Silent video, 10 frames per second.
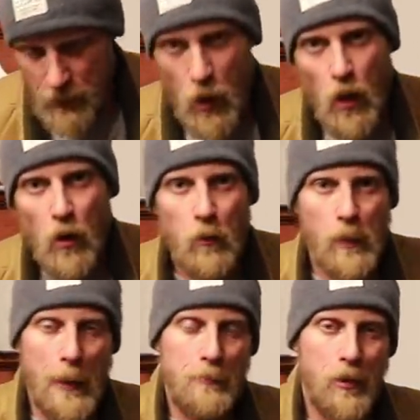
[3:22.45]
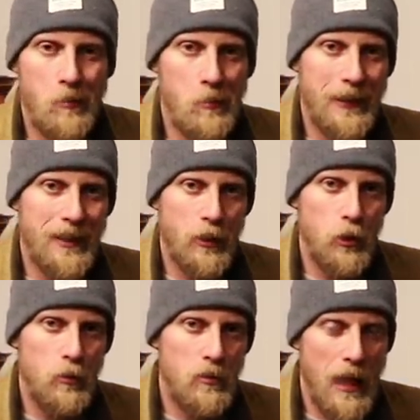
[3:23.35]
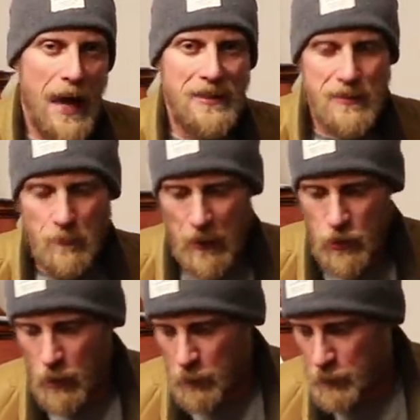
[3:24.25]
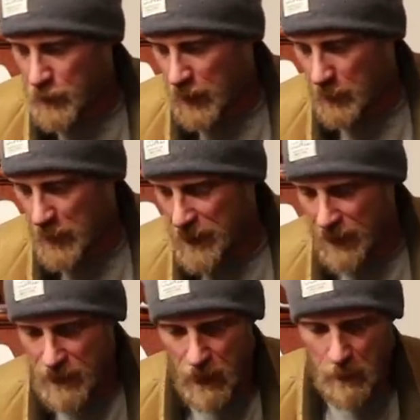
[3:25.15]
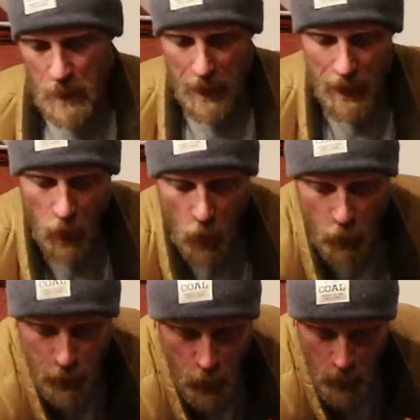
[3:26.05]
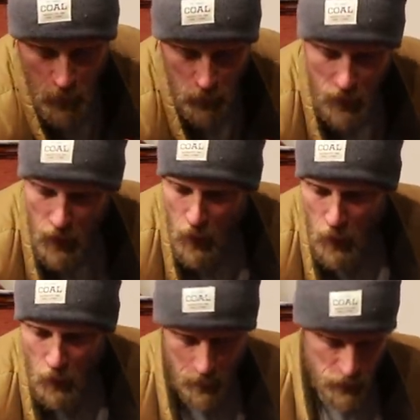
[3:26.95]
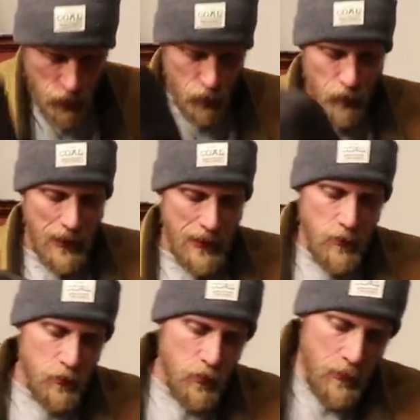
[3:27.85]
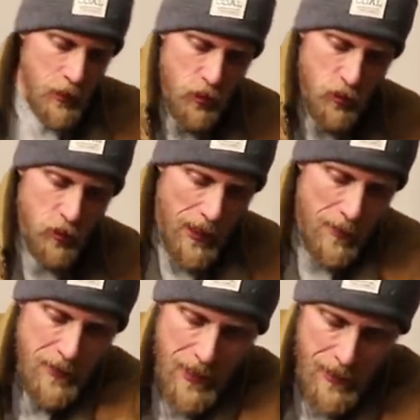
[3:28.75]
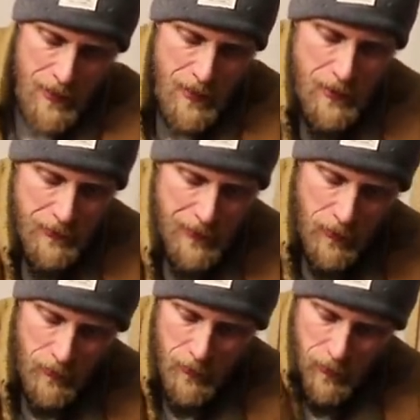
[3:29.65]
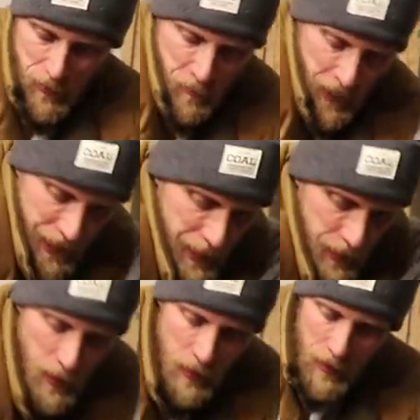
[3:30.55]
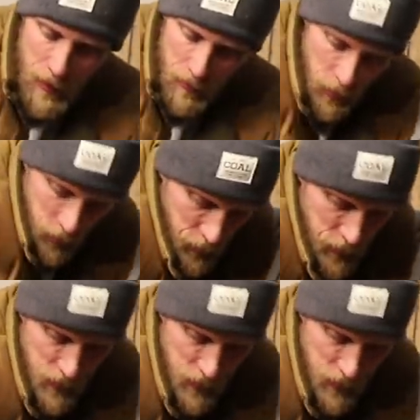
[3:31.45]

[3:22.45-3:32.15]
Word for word: is, what am I probably gonna use last in my shelter setup? And that's gonna be my overquilt, which is right here. So I'm gonna just jam that down into this bag, turn it